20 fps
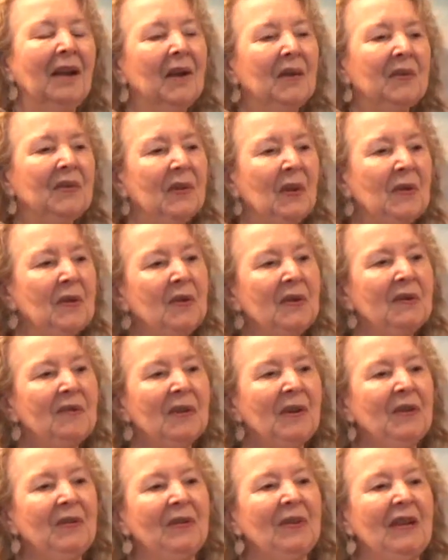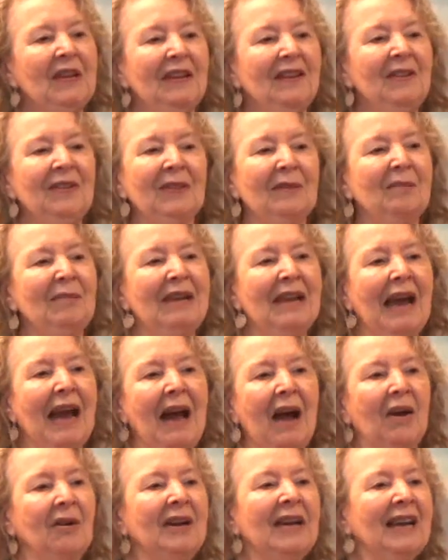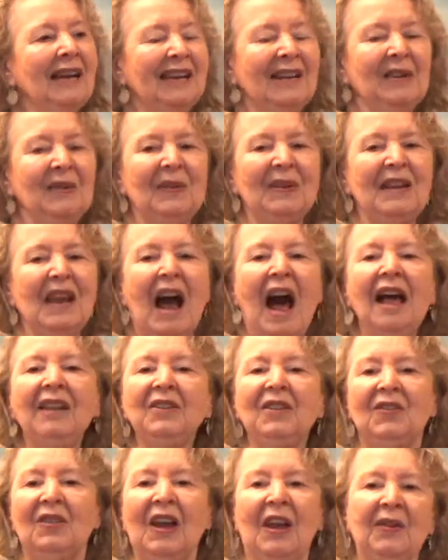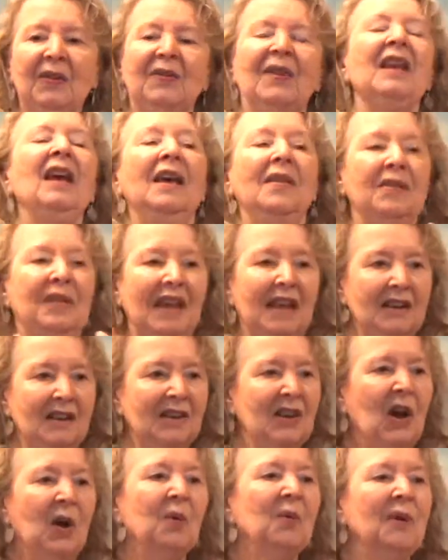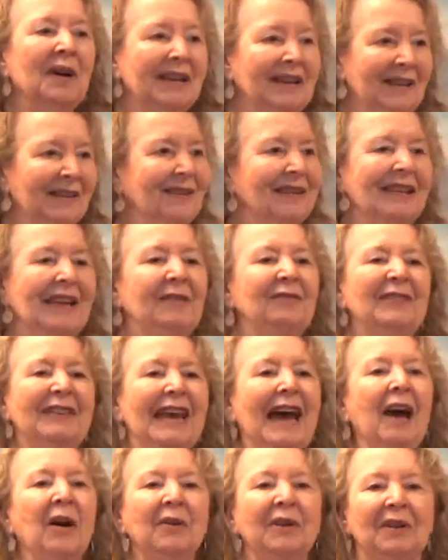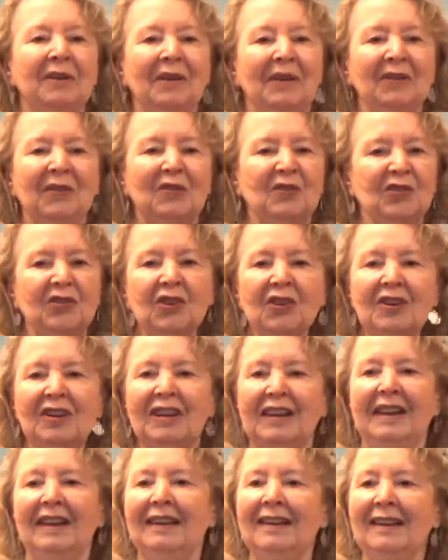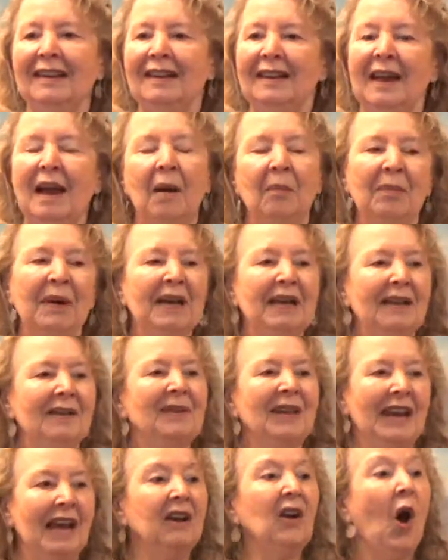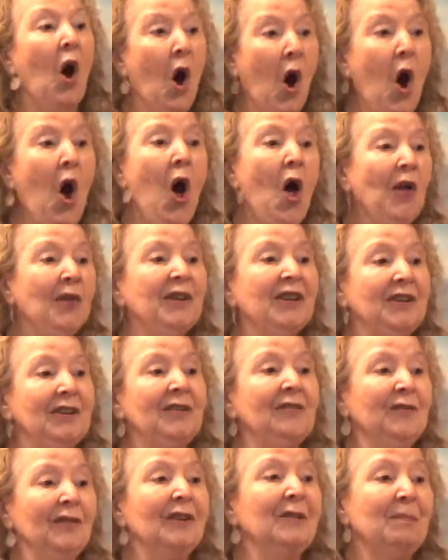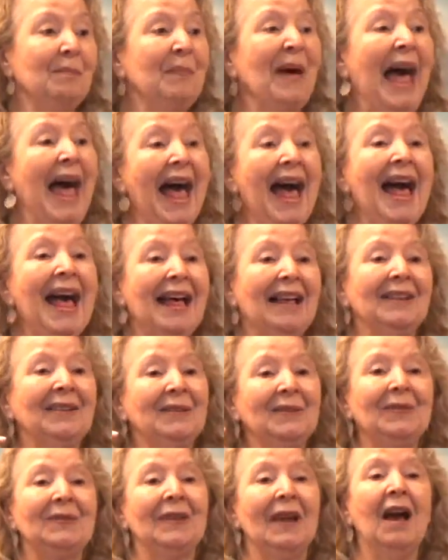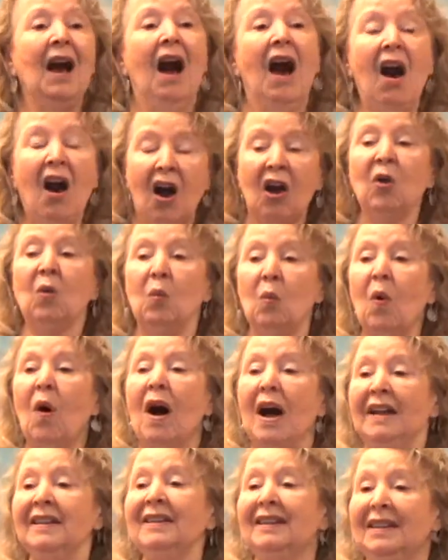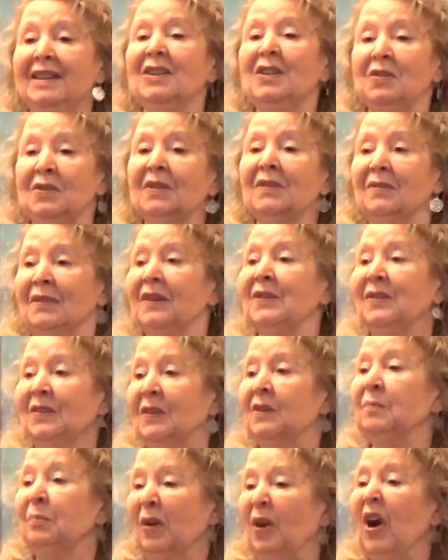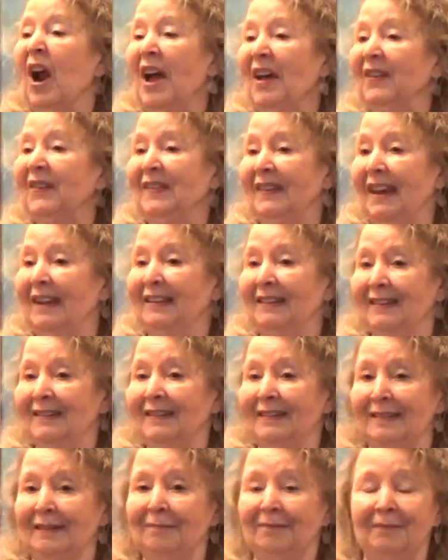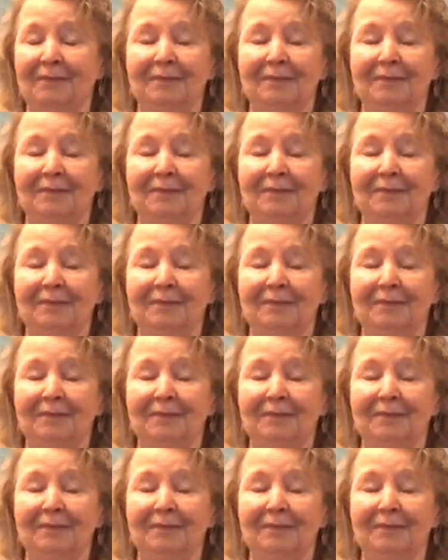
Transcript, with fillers: So universalism now is not just that no one is left out of this journey, but that all the different paths are one universal process.